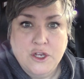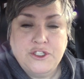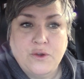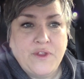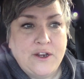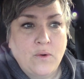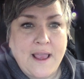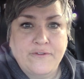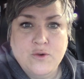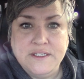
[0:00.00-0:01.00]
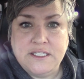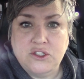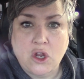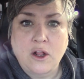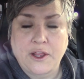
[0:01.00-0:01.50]
So they don't have to
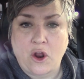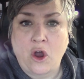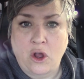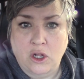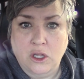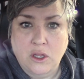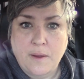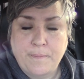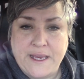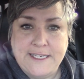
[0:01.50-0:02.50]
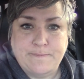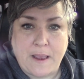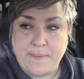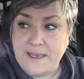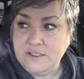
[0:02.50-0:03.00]
install it all piece
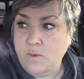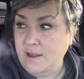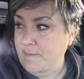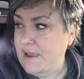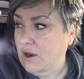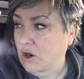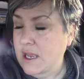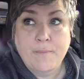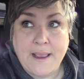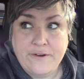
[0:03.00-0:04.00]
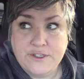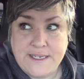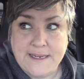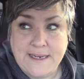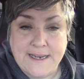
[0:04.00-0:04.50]
by piece while I'm here. My
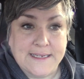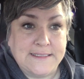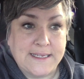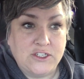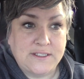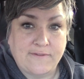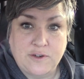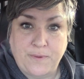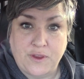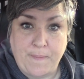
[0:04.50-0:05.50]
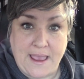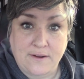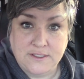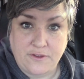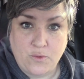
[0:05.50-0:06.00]
understanding is they just have to put the
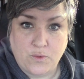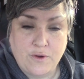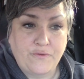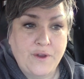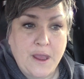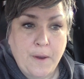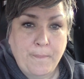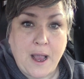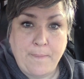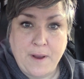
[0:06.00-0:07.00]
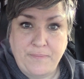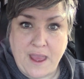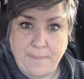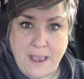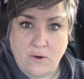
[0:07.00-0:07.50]
panels on the roof, pop up
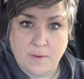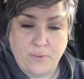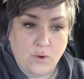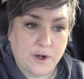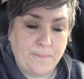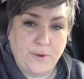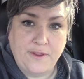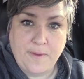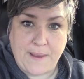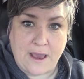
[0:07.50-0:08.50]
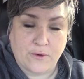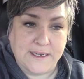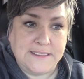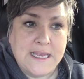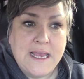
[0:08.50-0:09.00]
that power board, put in the
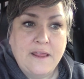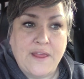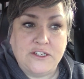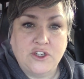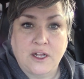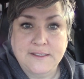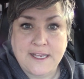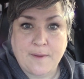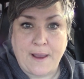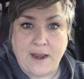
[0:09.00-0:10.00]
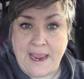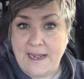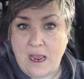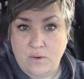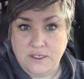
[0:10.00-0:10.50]
batteries. That should all take about 8
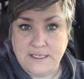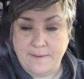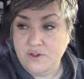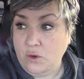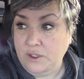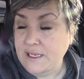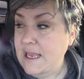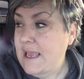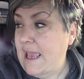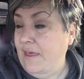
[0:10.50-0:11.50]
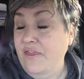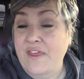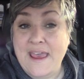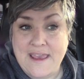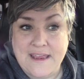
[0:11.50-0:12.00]
hours, I'm told. And
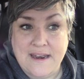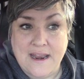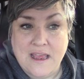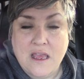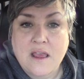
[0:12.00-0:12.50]
then